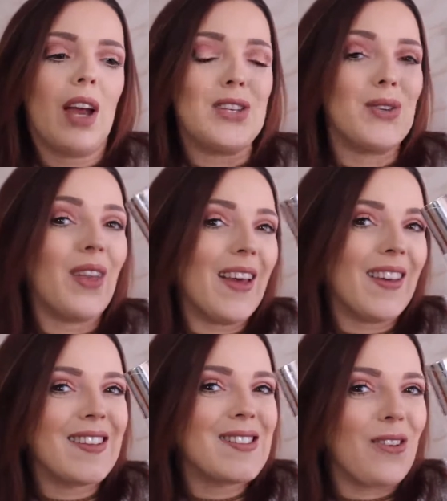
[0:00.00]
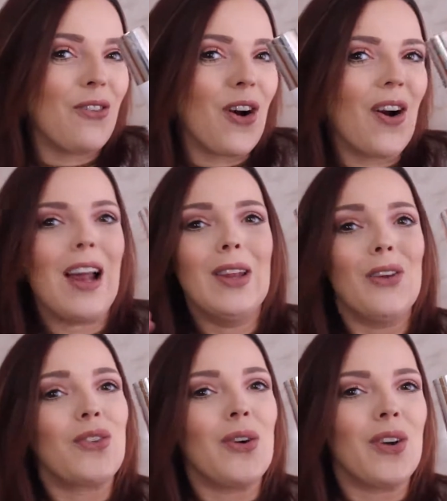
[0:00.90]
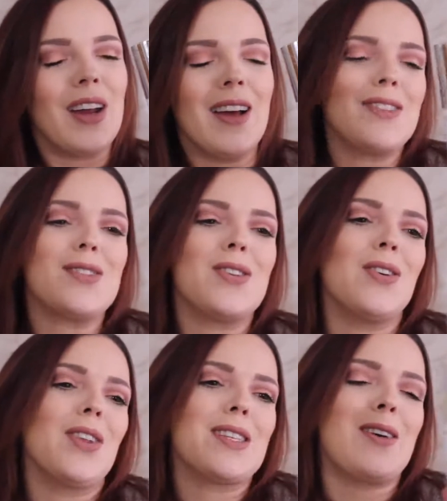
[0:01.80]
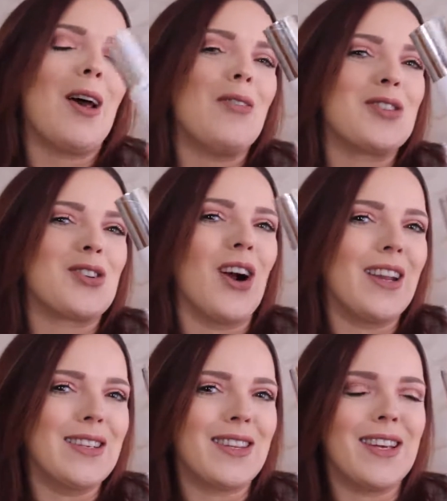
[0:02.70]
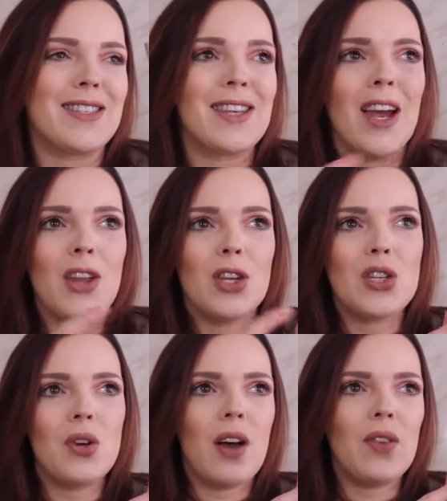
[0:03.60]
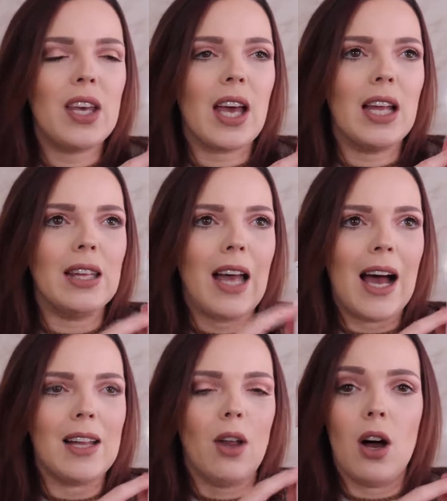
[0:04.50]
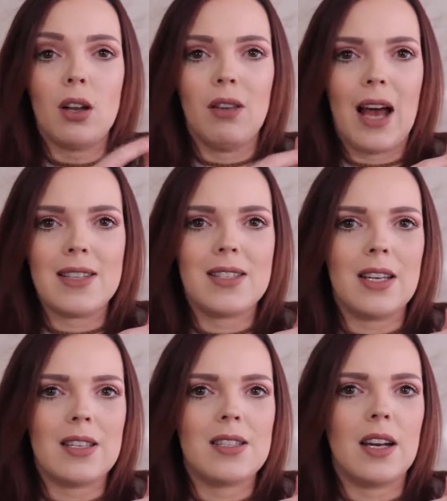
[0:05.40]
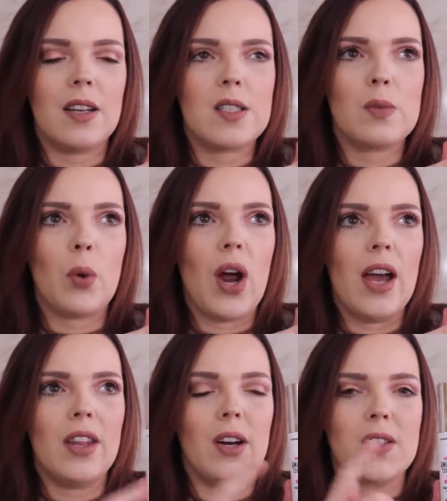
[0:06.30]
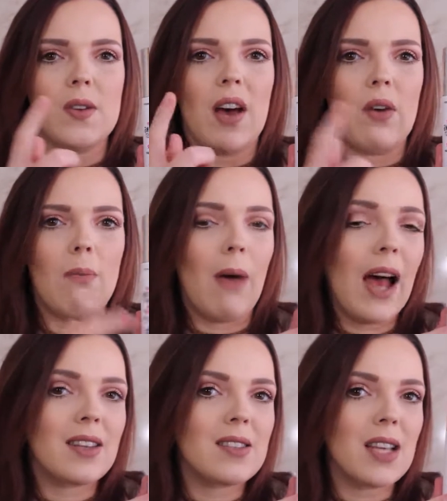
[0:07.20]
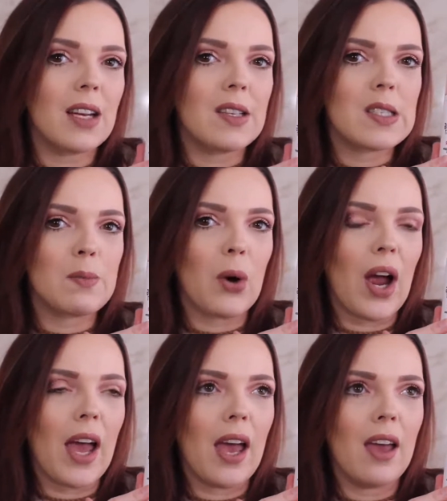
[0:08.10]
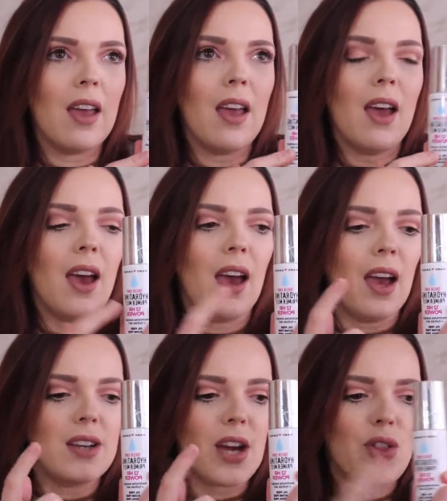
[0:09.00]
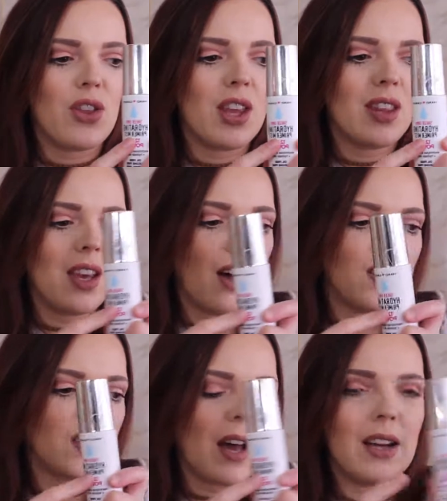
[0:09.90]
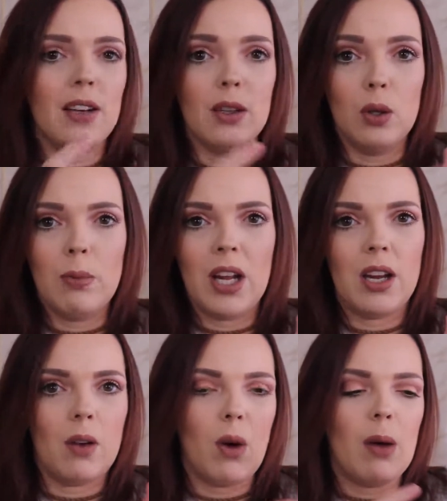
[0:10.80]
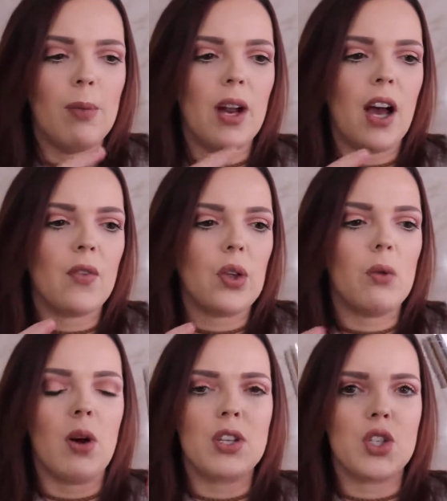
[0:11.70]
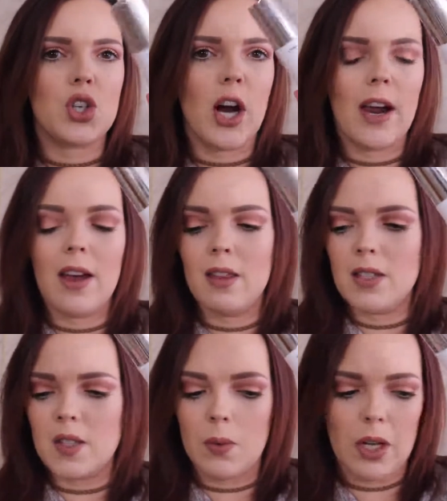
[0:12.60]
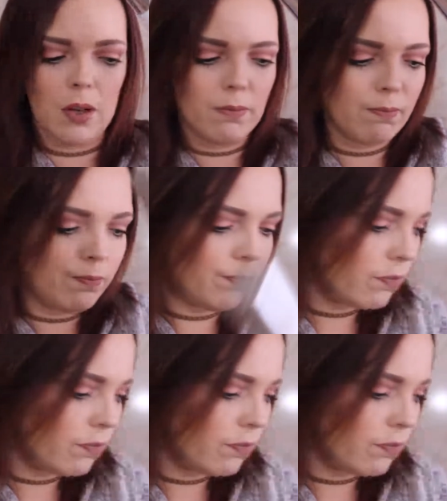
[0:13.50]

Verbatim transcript: I do like it so far. I love coconuts, so that's why I was drawn into this. They do have like a lat long lasting setting spray. They also have a matte setting spray. And think they also had an illuminating one, but I really wanted to try this one.